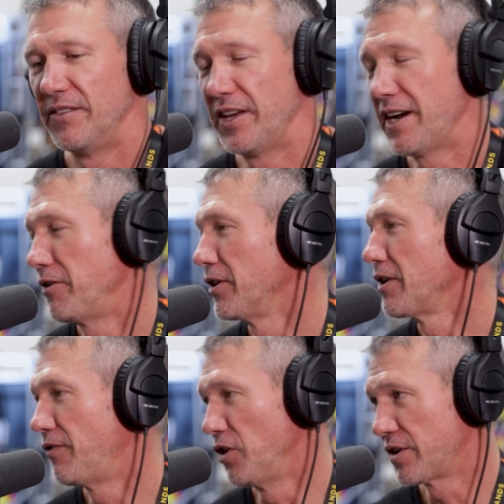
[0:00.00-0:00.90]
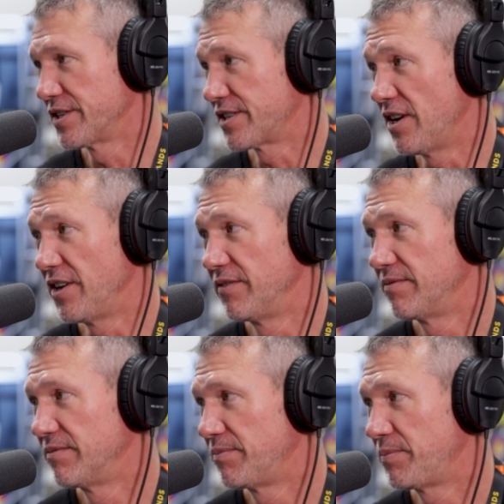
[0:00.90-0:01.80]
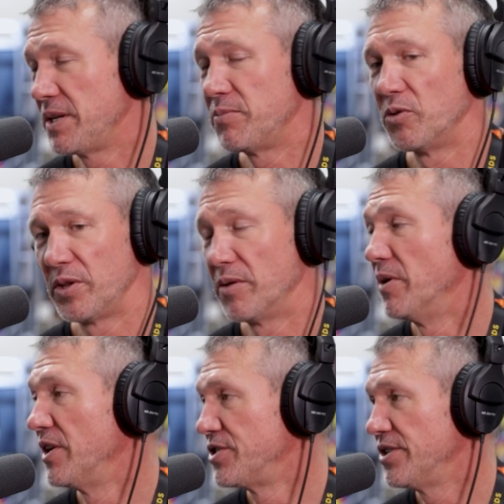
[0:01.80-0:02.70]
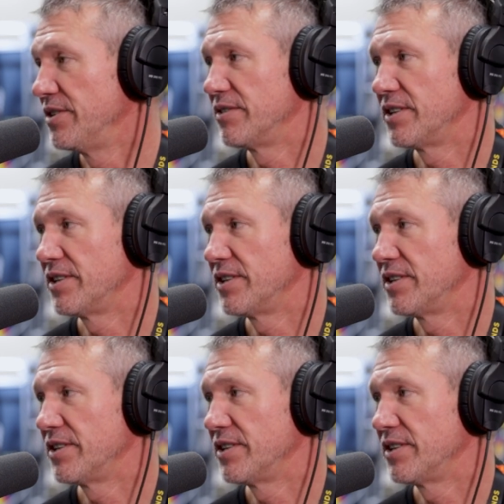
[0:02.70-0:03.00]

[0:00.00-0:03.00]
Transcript: Then I really focused on people with a budget.